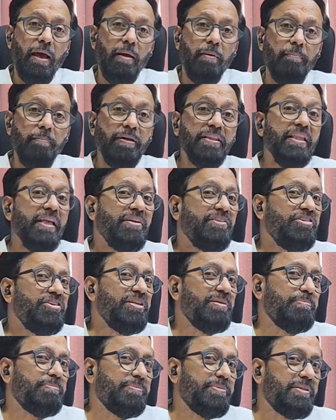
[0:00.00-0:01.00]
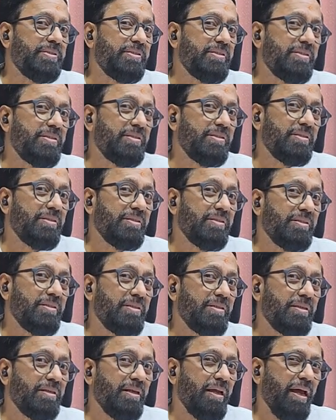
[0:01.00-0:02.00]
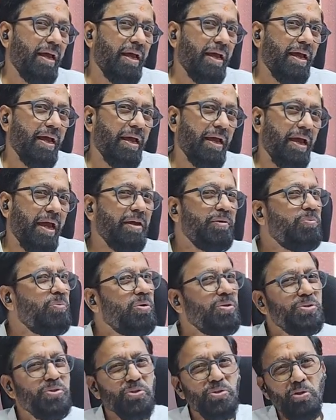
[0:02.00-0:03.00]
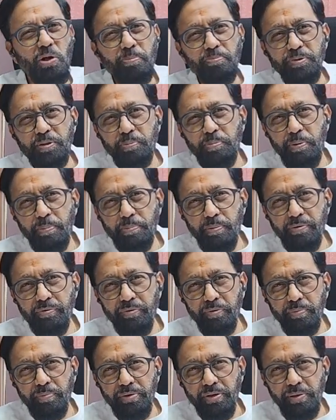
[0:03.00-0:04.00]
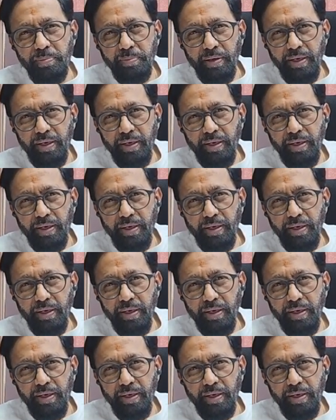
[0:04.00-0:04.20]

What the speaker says: But their dreams. And what stops people from dreaming?